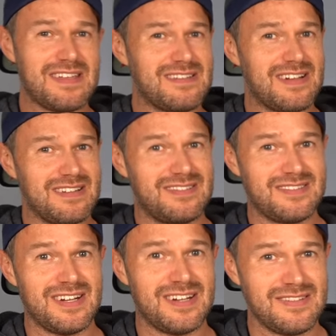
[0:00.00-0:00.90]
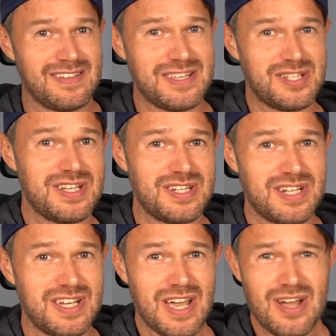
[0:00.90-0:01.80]
things like Stance and
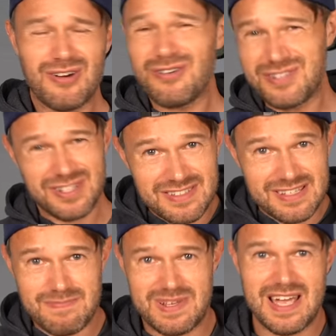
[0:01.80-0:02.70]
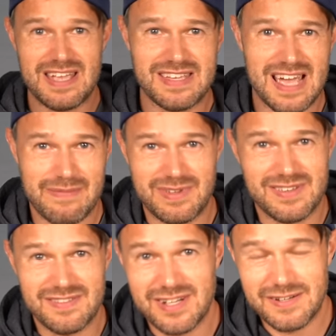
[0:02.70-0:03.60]
Gingy, or just simply head to
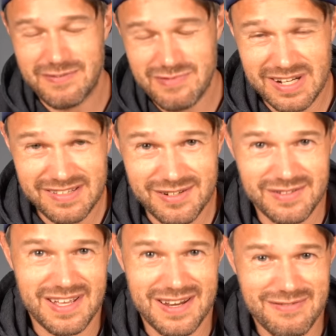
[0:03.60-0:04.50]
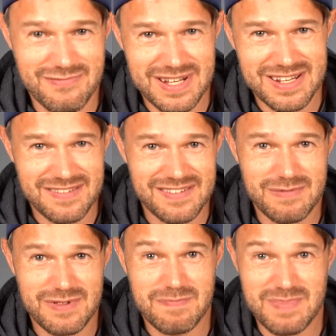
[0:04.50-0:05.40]
Amazon, search for running socks and read
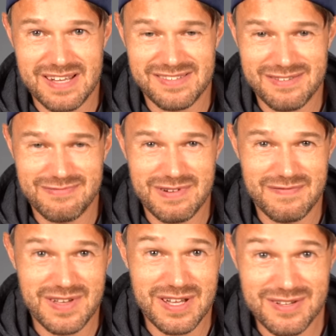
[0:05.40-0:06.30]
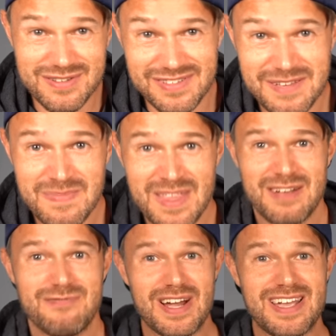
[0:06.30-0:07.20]
some of the best reviews.
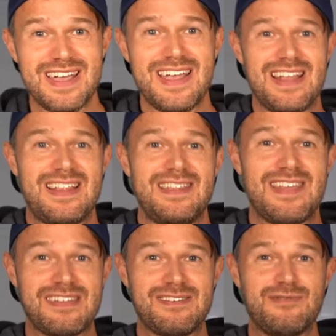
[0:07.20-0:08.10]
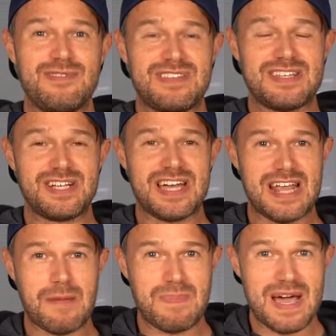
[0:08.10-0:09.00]
Right, that's all the chat
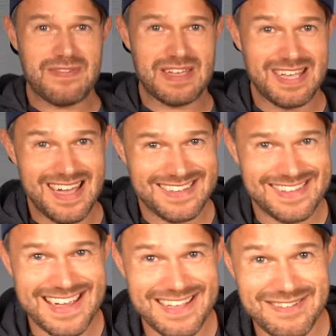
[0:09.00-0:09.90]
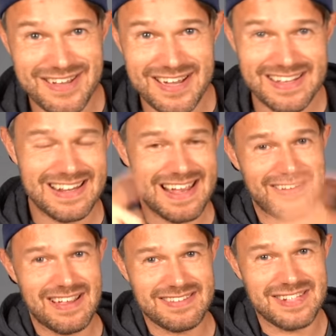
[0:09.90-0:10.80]
about the kit to get you going. Now
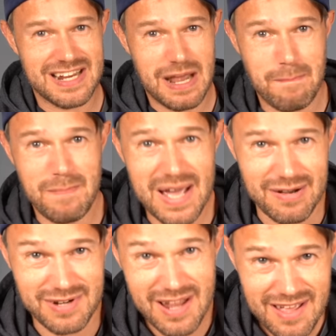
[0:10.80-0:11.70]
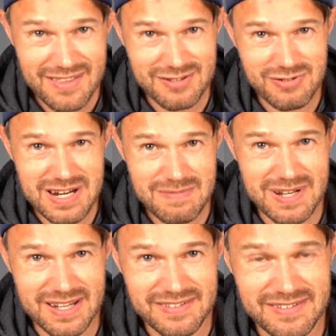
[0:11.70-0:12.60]
let's chat about the training
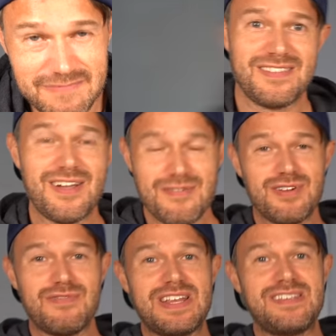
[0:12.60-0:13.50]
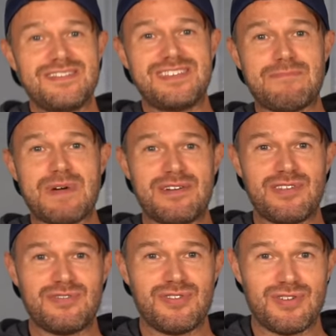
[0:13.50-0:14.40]
plans. So you're ready to step out
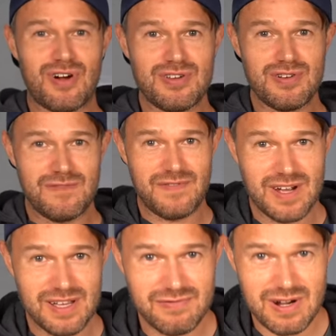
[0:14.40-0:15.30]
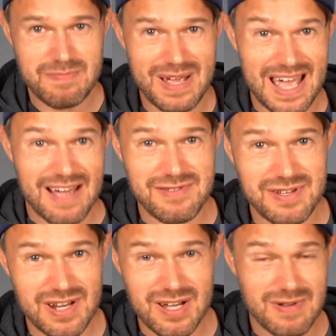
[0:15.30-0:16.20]
the door on your first run, but how do
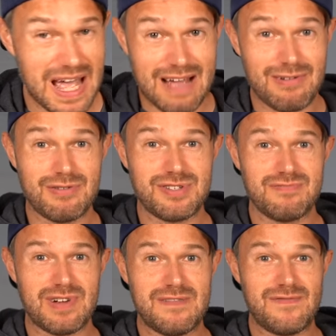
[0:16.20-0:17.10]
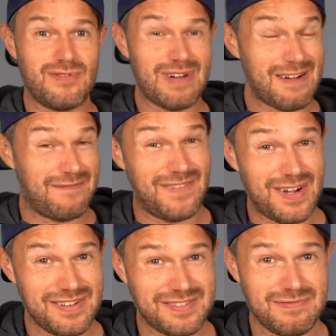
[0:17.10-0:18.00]
you know how long to run for, how
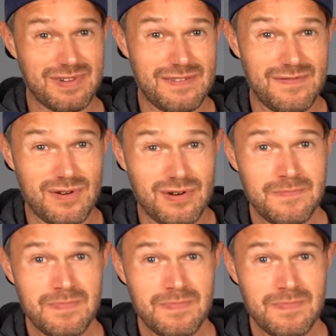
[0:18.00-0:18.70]
fast to run for?